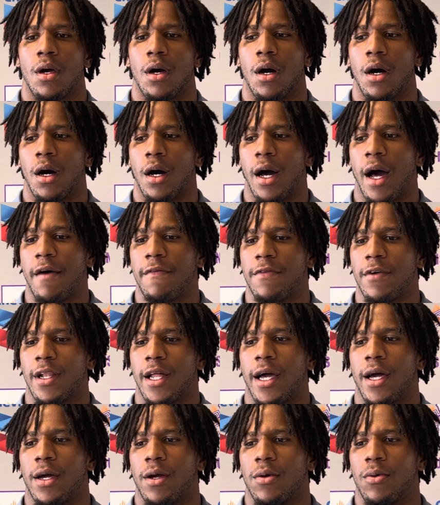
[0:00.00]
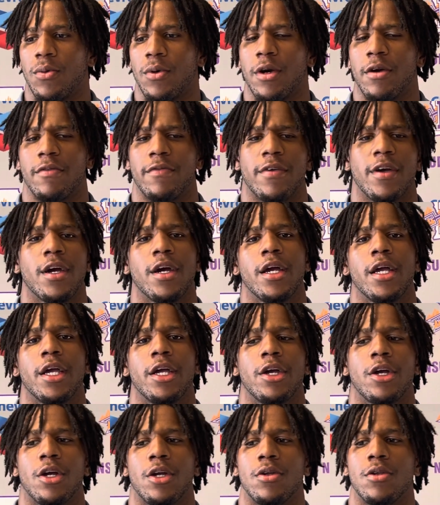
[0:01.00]
I feel like we're
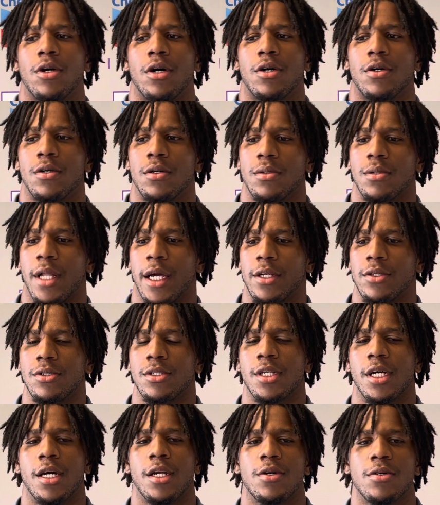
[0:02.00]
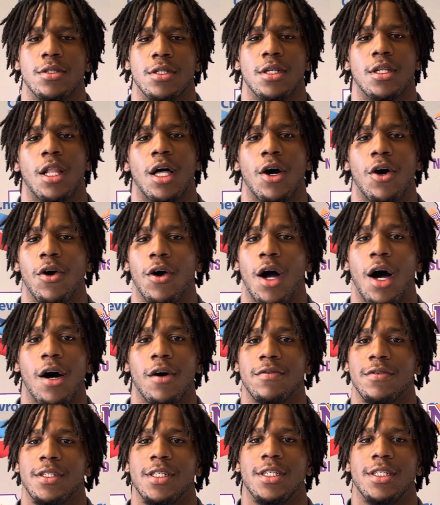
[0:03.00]
very eager. You know, like you said, it was a long
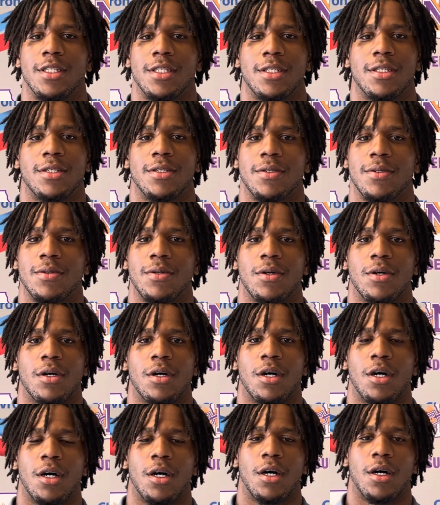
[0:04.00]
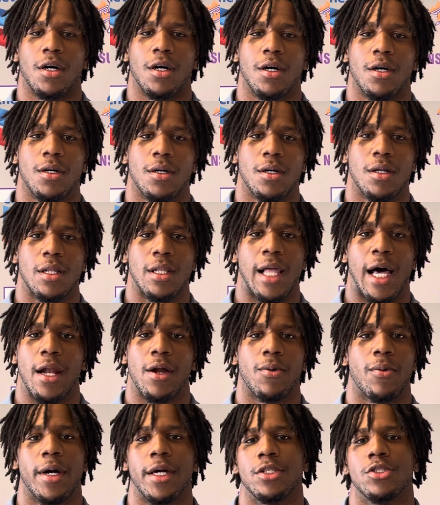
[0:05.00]
off season, a lot
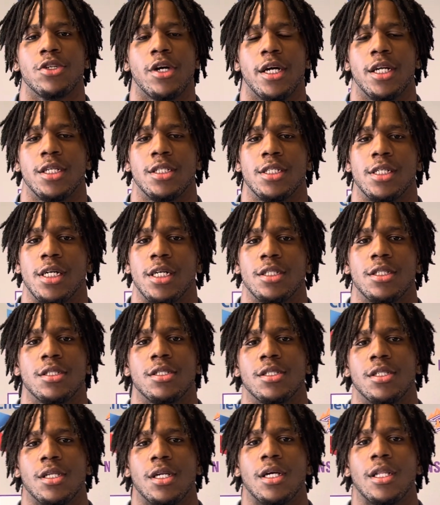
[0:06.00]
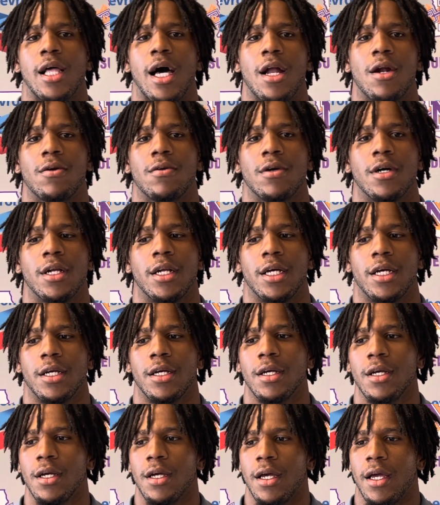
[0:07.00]
of weight training sessions and a lot of running.
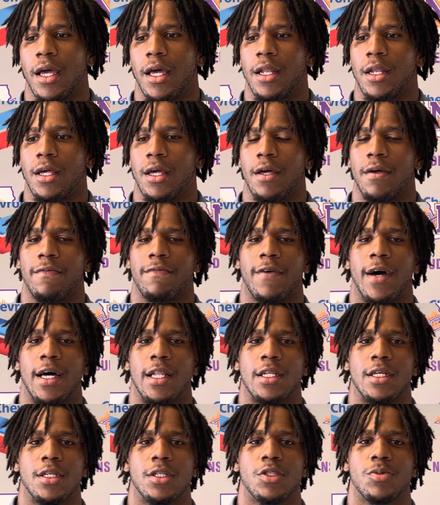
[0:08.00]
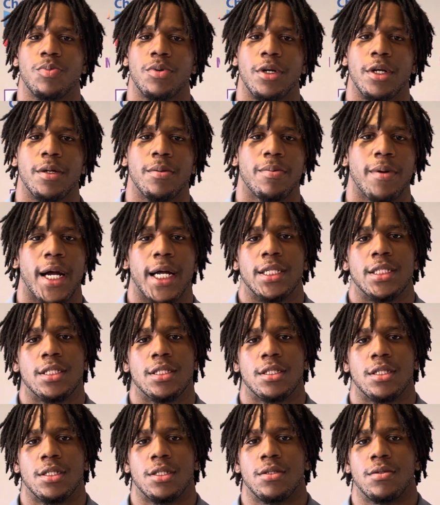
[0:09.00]
And then finally spring
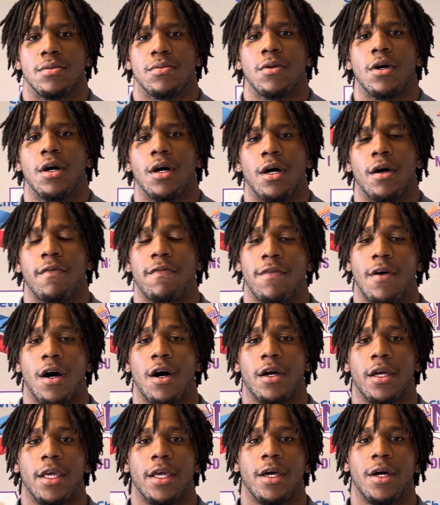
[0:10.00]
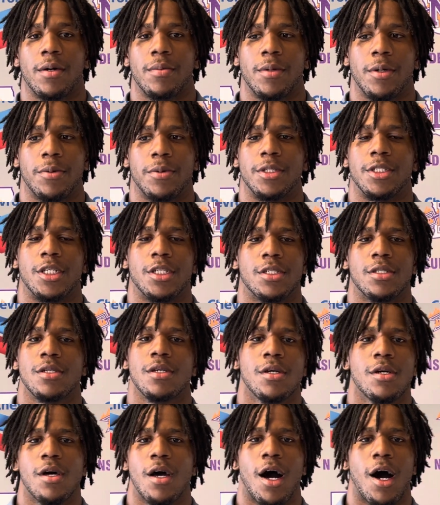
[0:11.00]
practice and fall camp, and we just
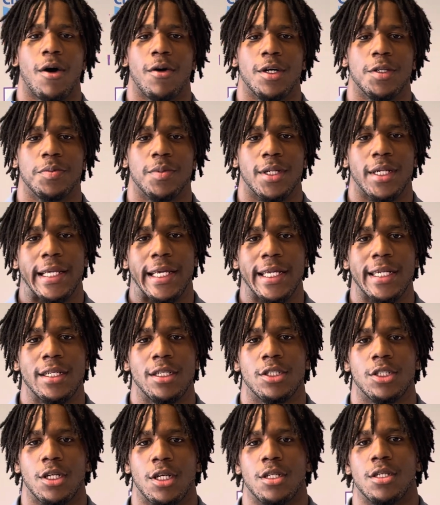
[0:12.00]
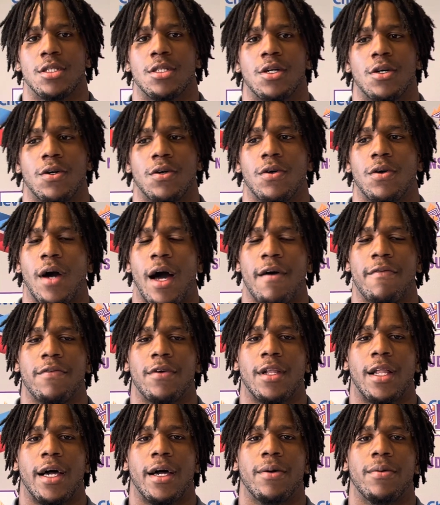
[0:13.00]
always been hitting each other. So I
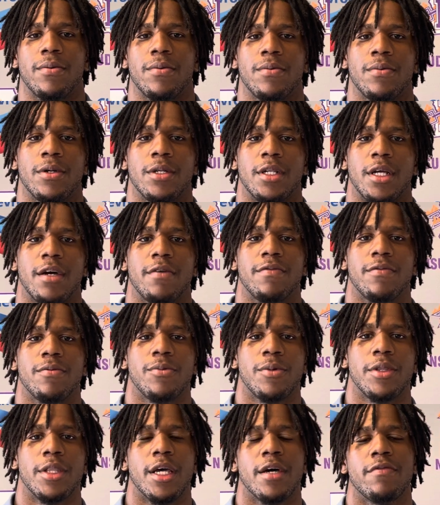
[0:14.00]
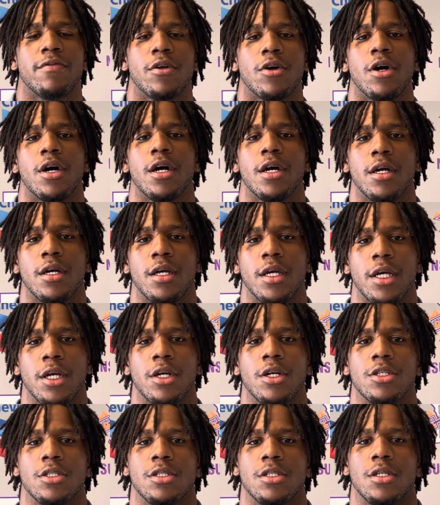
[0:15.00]
feel like we definitely are
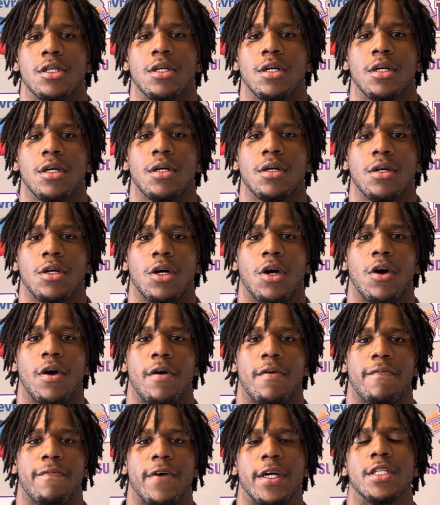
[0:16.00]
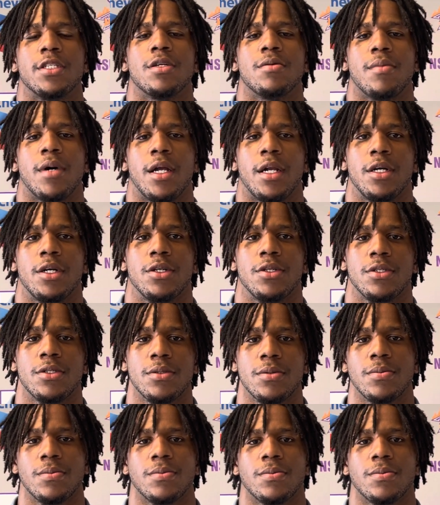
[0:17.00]
eager to go and face somebody else.